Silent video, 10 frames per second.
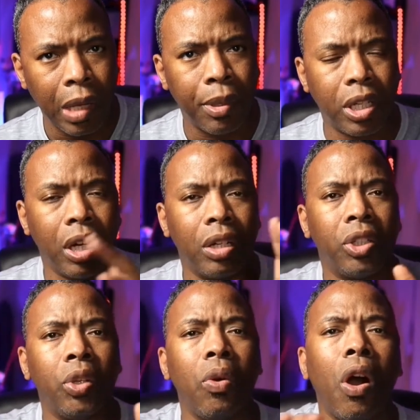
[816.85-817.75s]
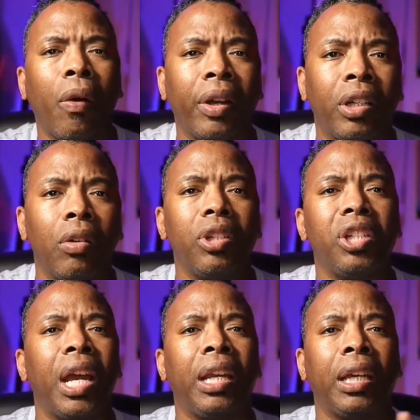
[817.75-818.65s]
because you are
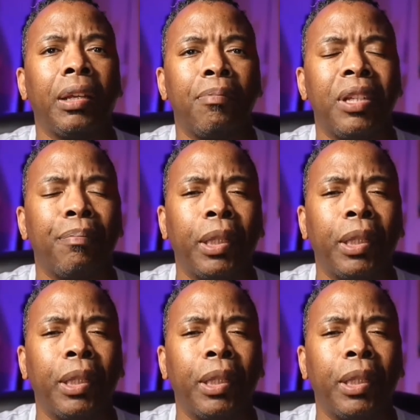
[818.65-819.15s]
negotiating and